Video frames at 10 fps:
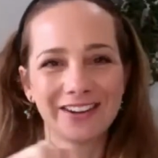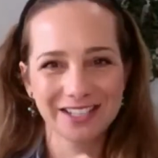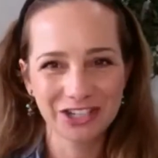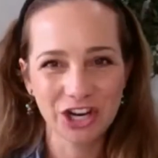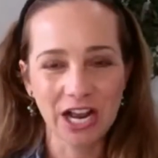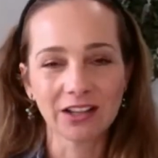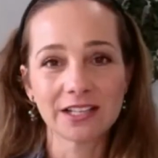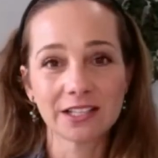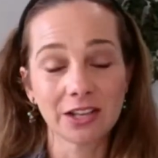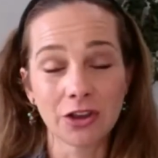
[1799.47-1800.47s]
there is a
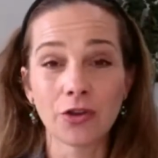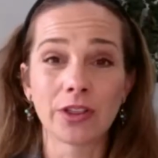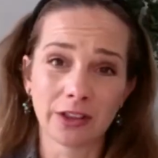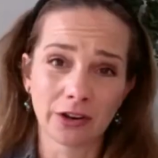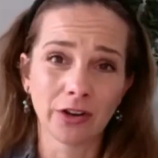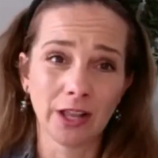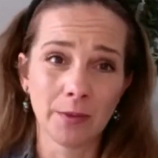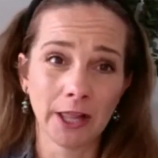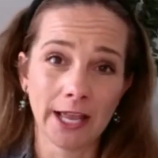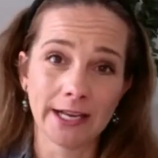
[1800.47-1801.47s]
checklist so you can literally
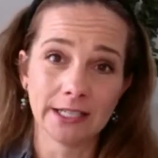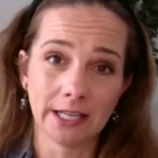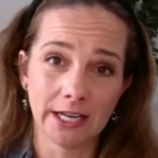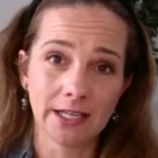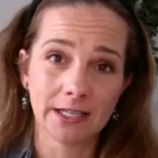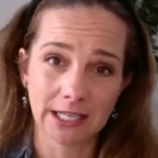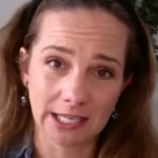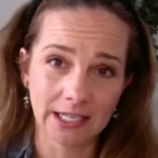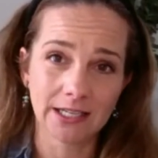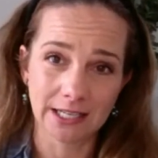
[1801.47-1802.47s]
be like, did it,
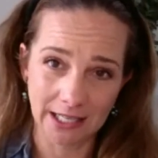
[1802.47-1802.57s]
did it,